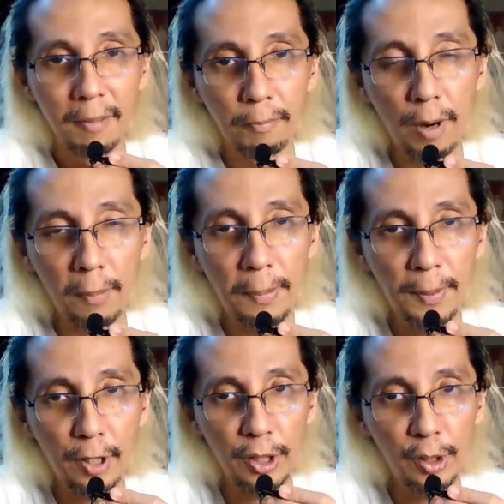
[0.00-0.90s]
Probably
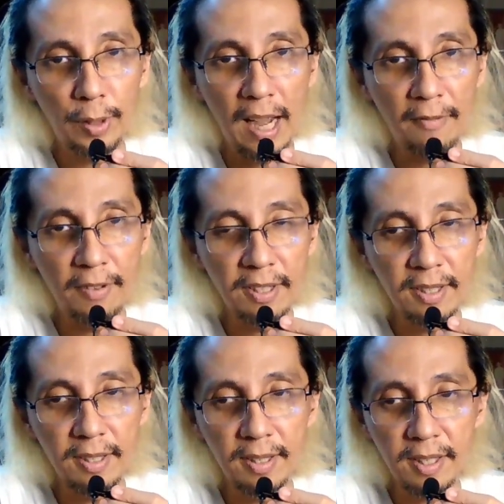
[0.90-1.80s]
because you haven't
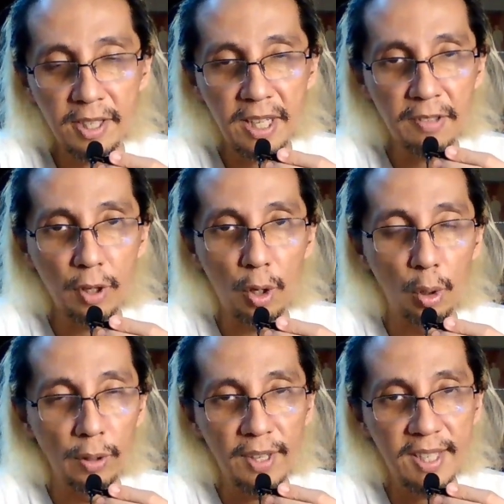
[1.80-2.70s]
seen the
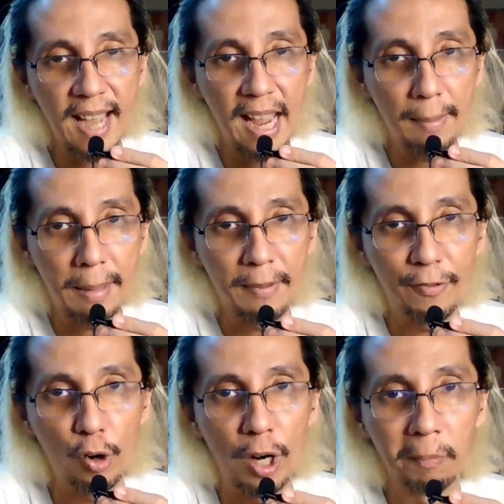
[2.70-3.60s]
whole of this anime
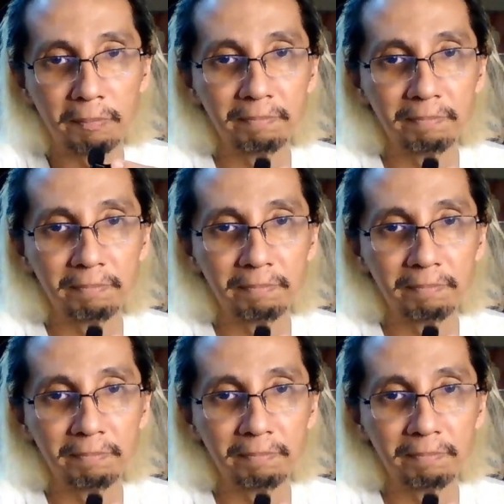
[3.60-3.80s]
before.